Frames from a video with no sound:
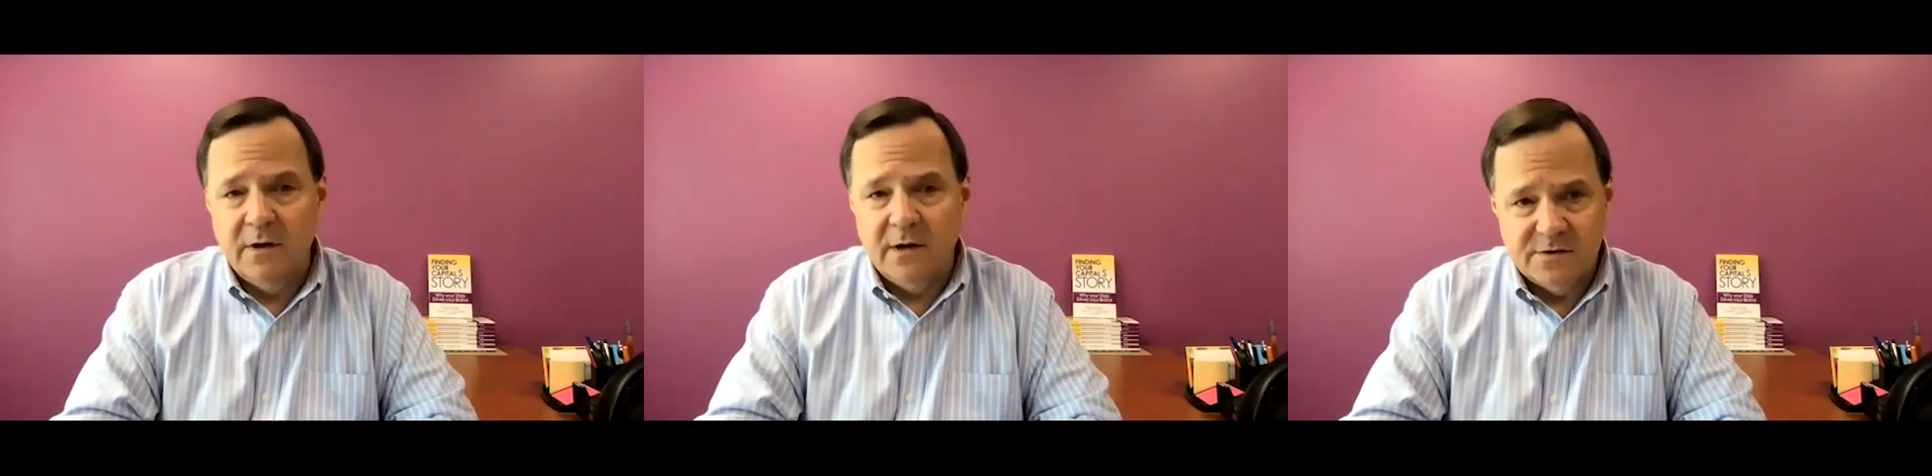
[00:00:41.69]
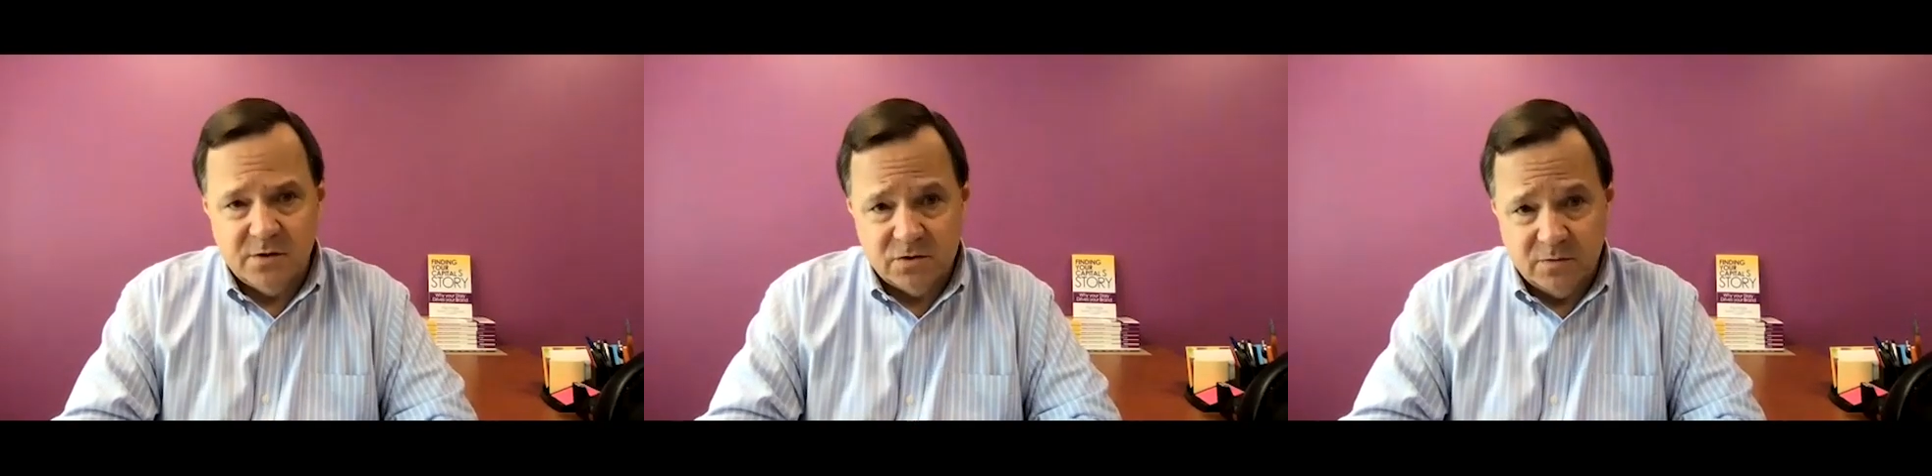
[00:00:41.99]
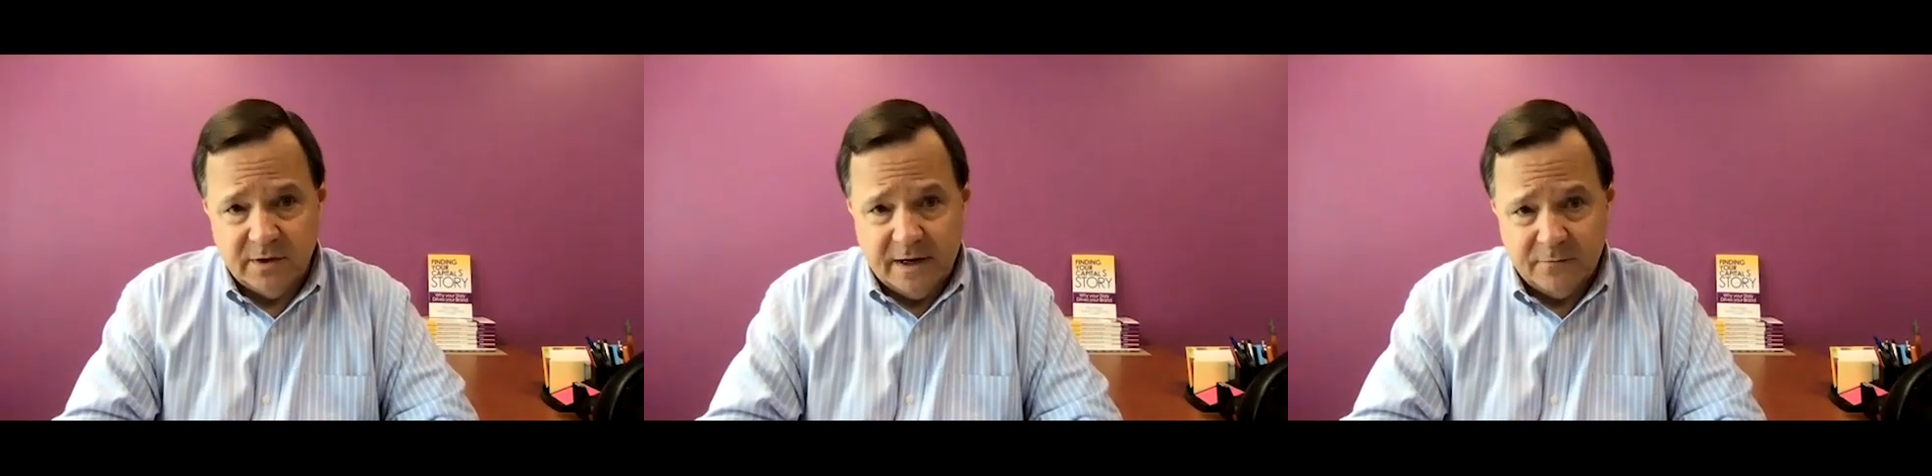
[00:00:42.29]
whatever social
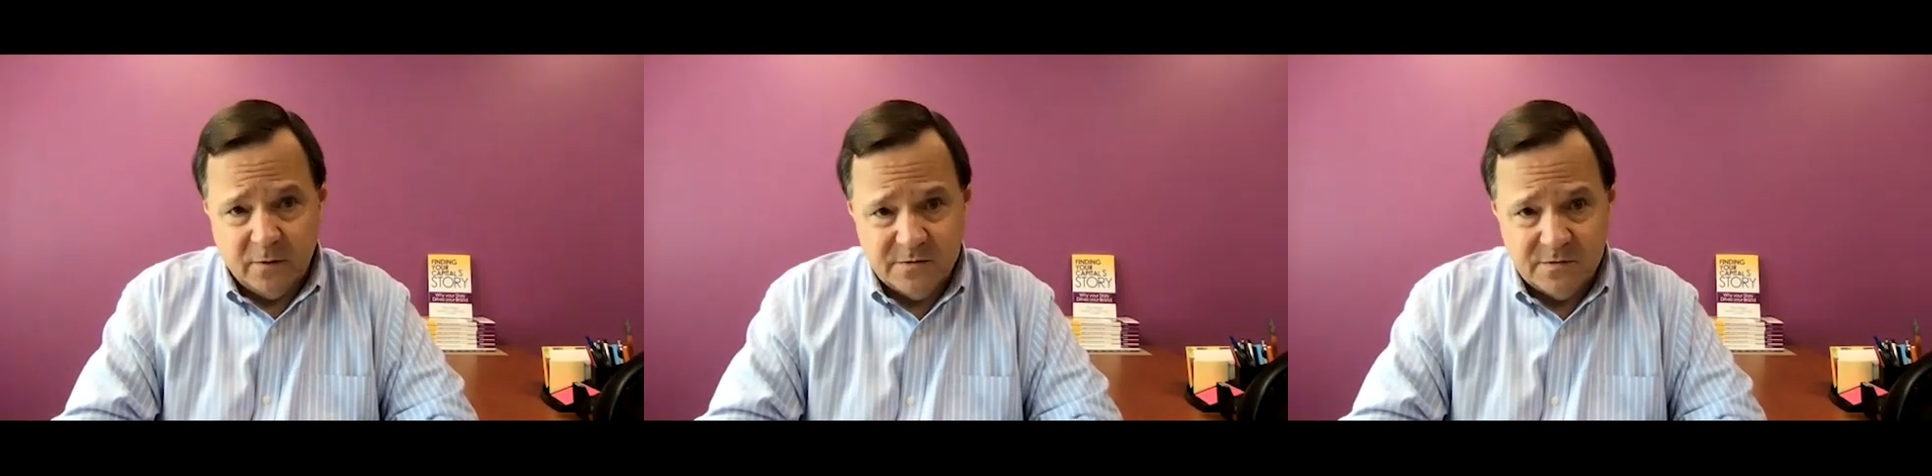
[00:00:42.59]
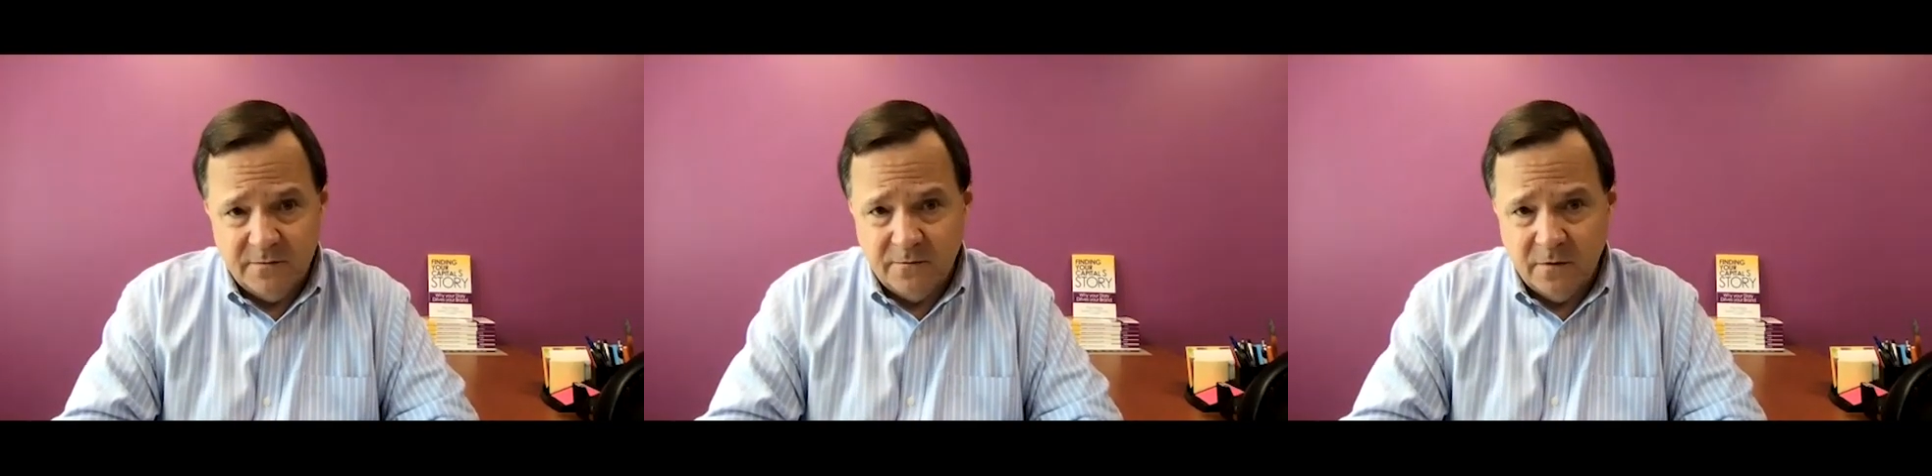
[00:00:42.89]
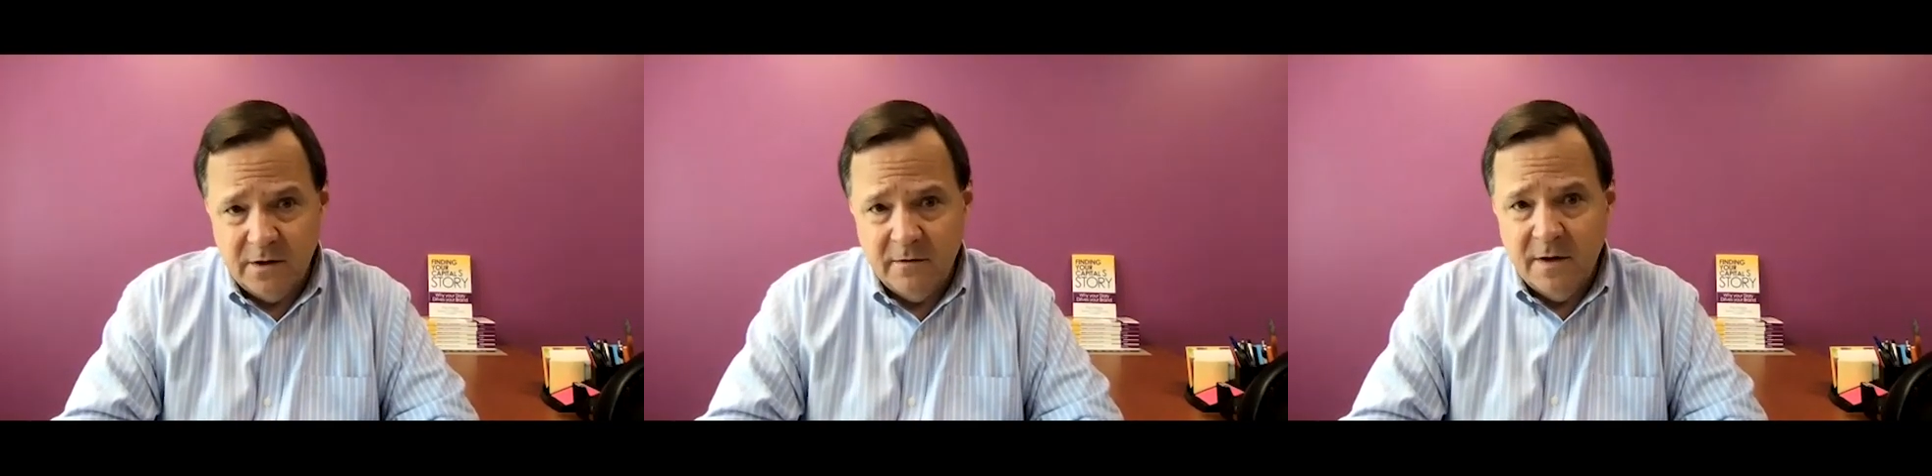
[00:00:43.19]
platform's right for
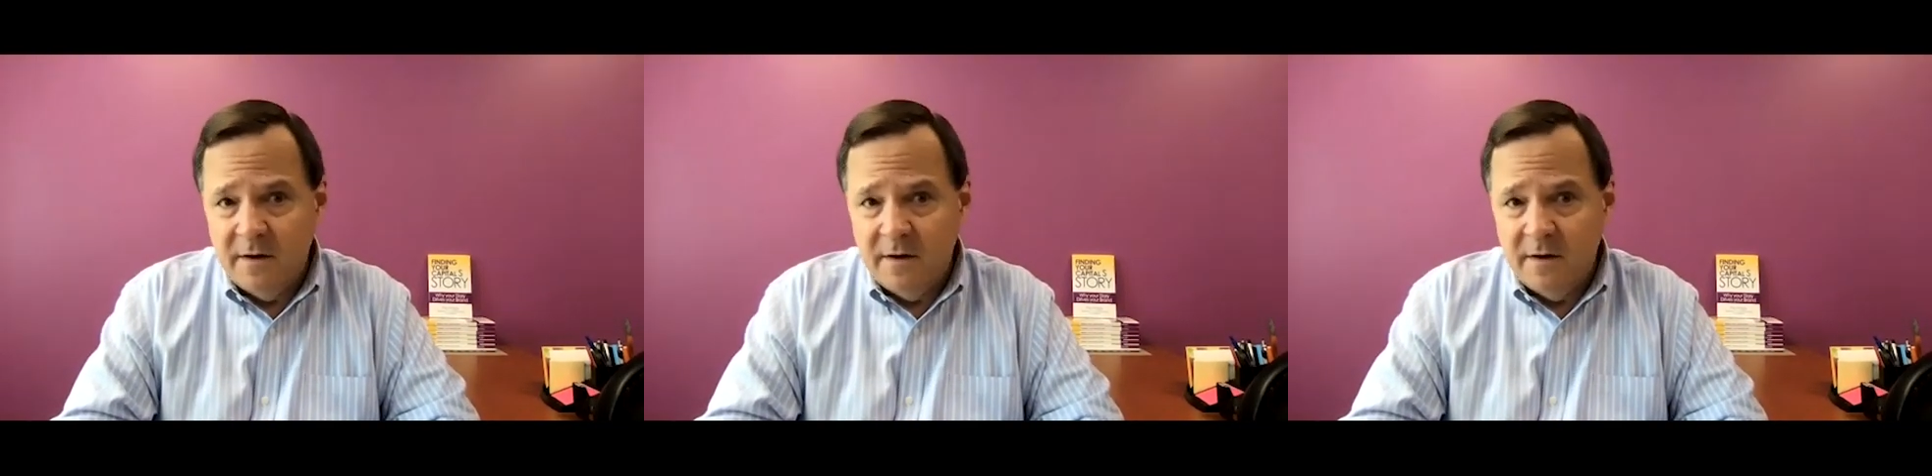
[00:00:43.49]
you.